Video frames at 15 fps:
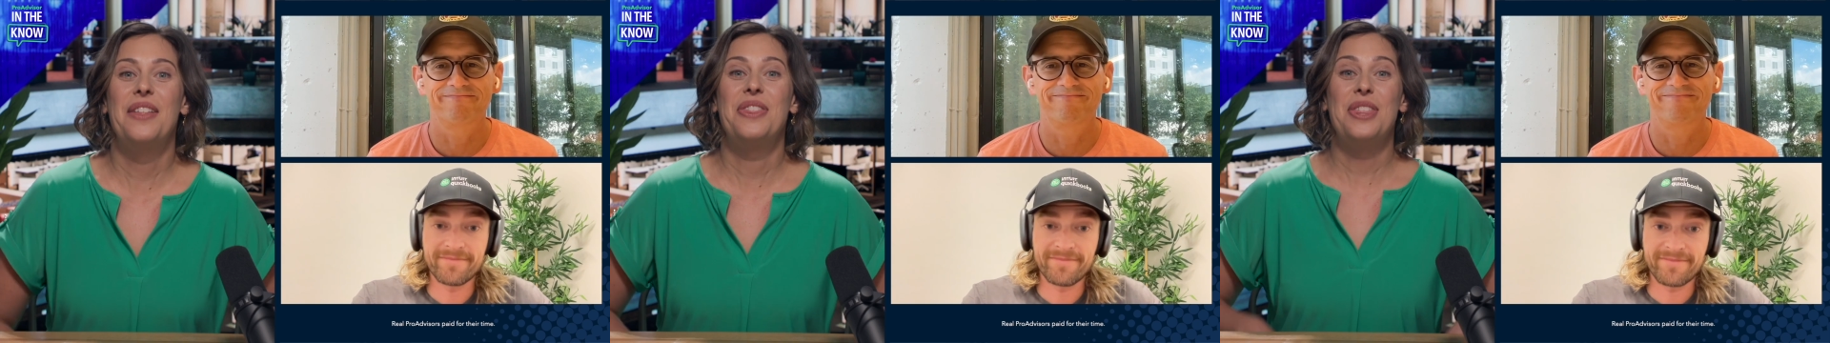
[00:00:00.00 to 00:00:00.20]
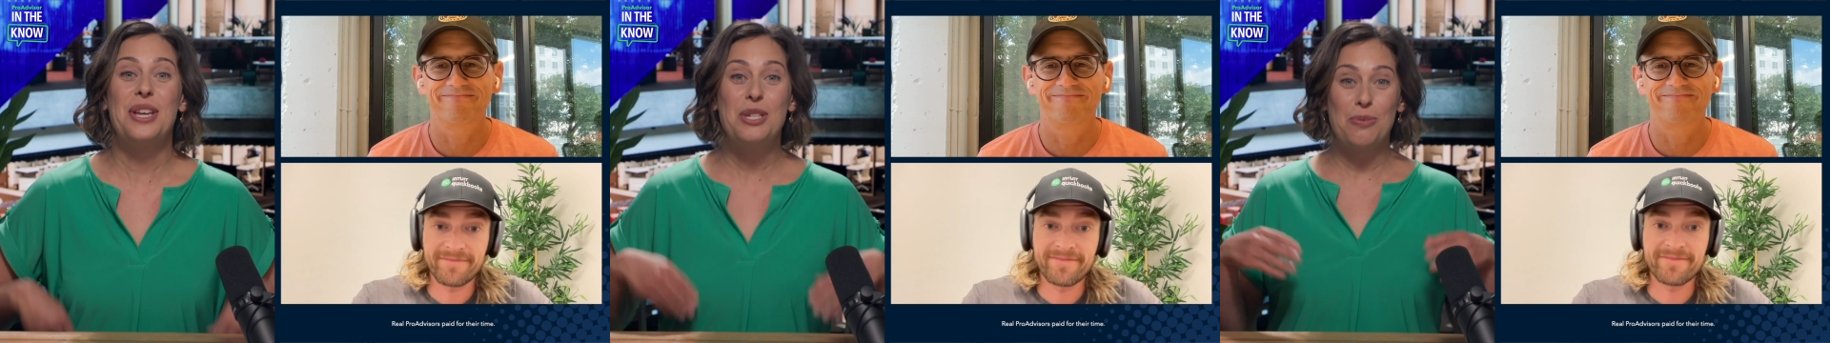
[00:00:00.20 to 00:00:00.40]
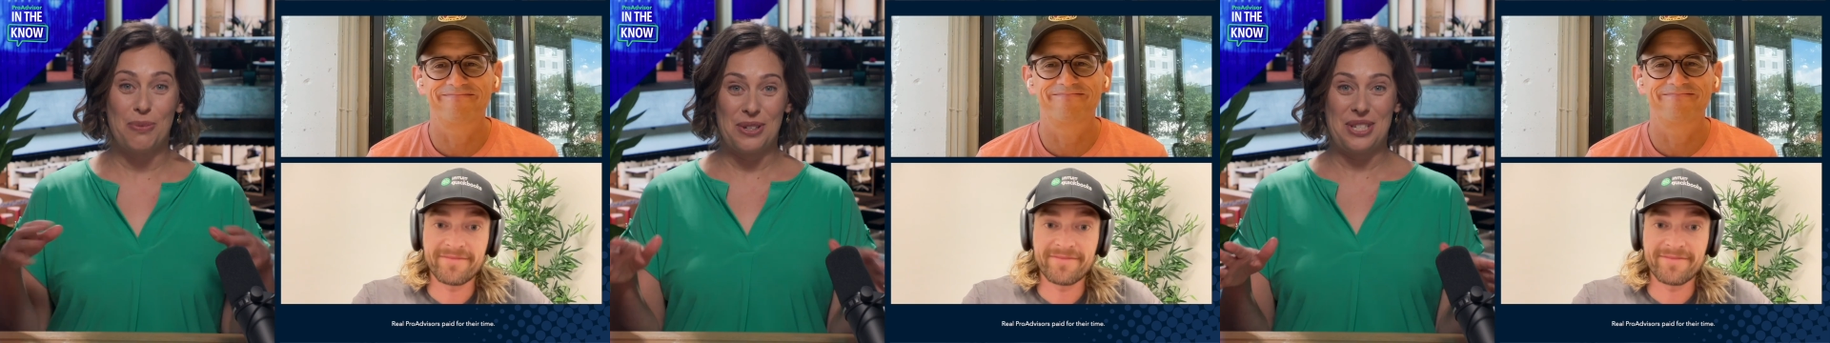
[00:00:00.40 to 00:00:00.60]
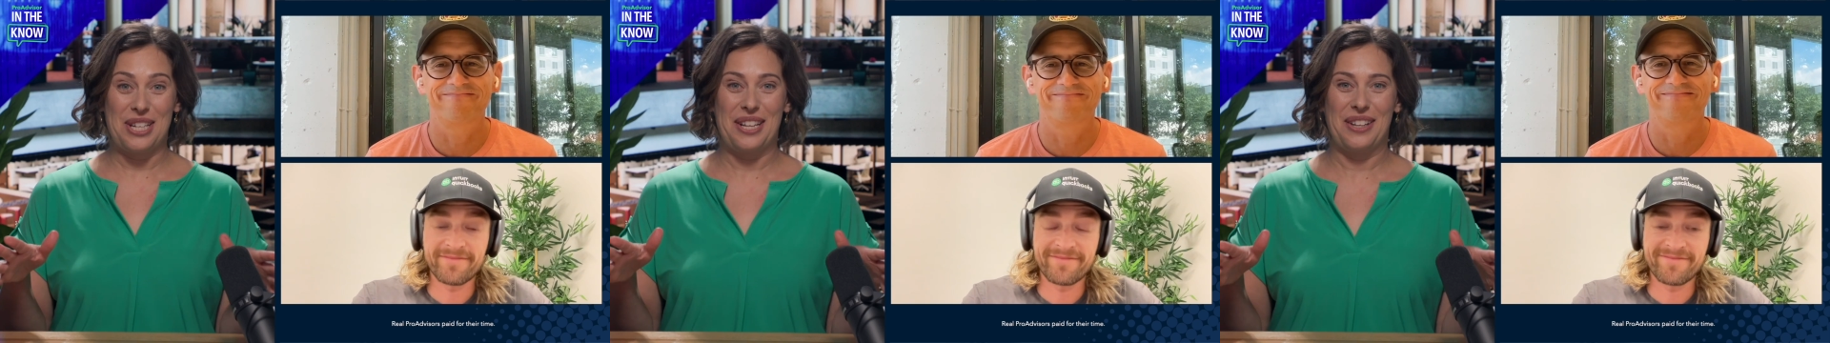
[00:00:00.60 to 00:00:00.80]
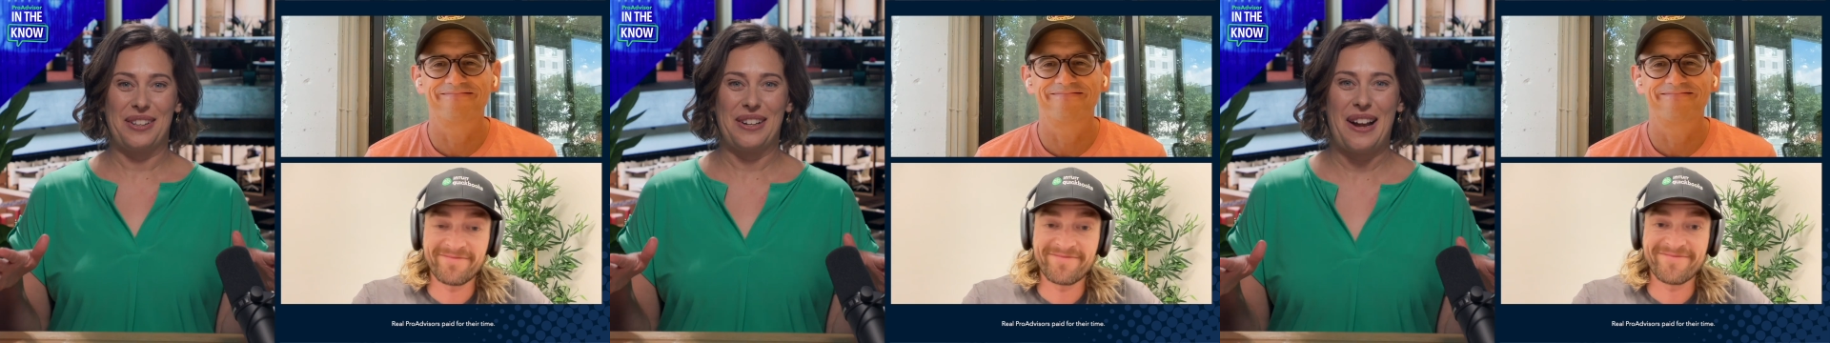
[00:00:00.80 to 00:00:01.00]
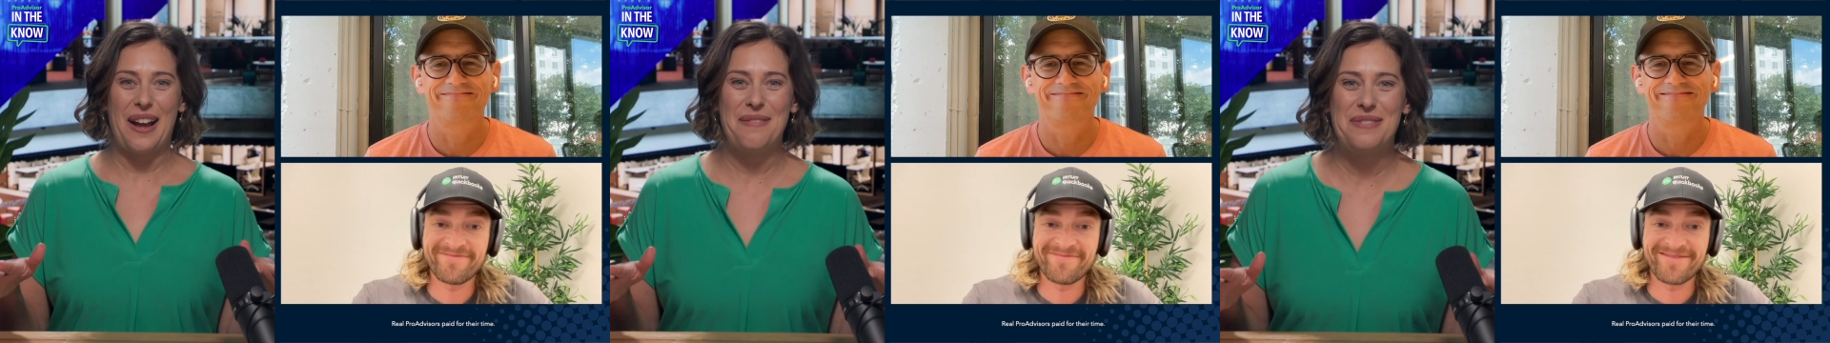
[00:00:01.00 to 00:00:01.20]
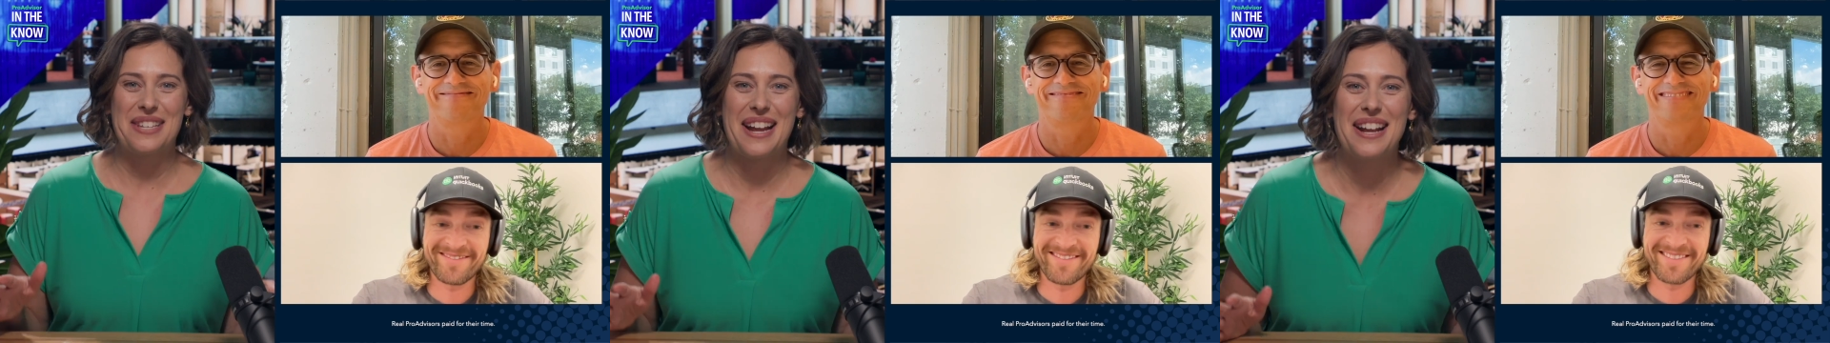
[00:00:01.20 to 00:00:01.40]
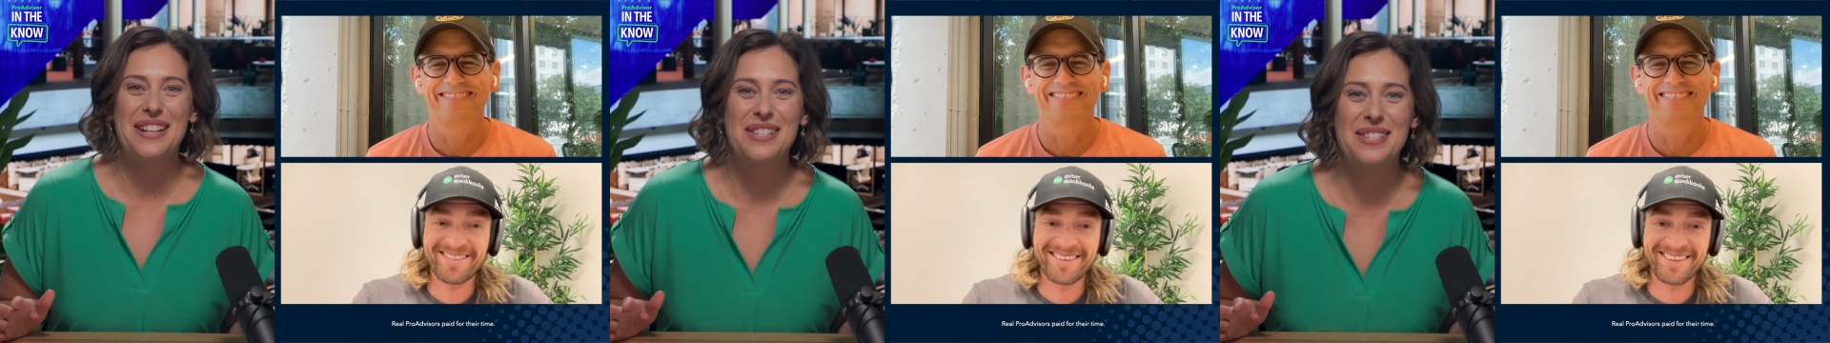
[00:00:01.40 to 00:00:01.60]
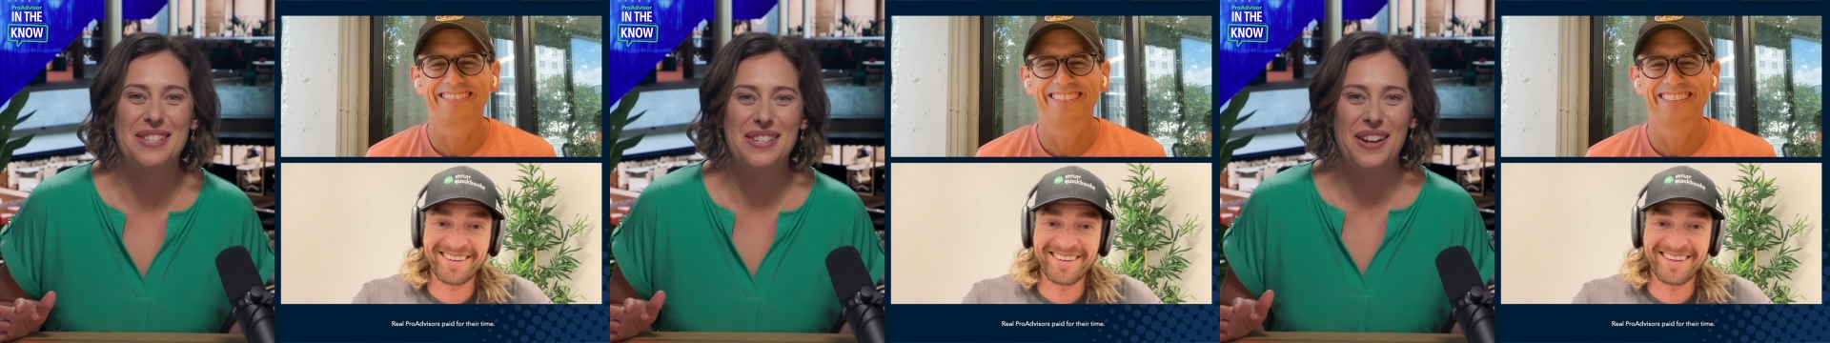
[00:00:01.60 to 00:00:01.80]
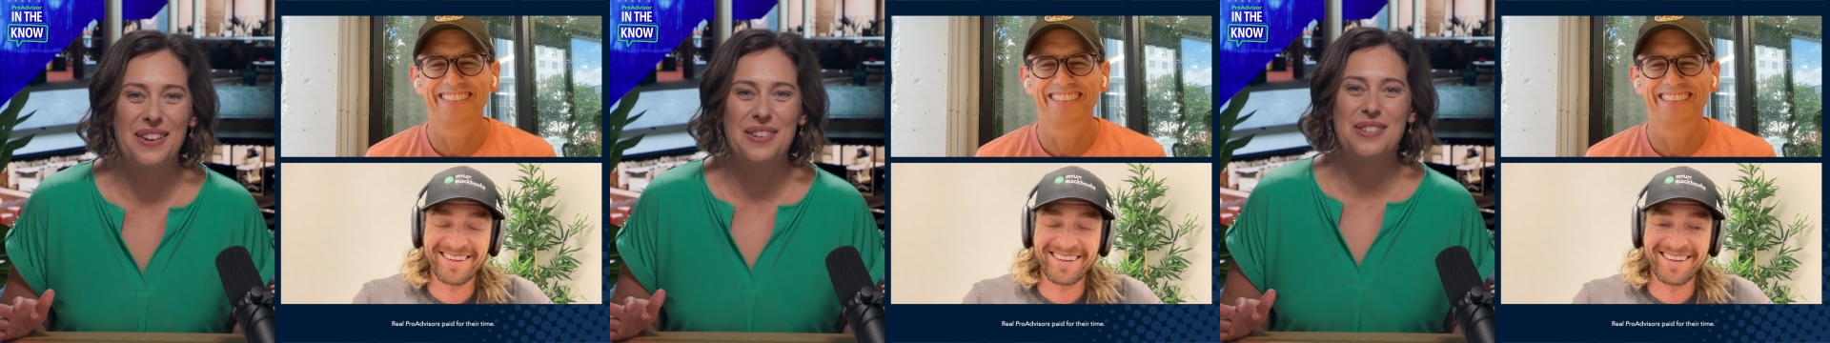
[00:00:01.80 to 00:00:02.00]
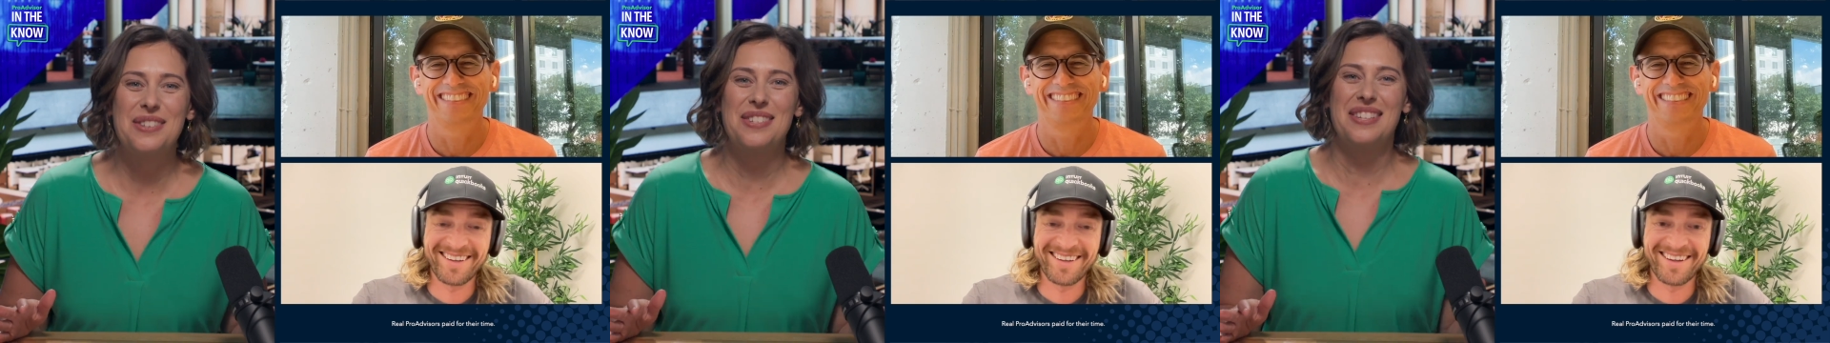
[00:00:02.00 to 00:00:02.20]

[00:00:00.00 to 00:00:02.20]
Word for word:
Speaker 1: this particular update, so,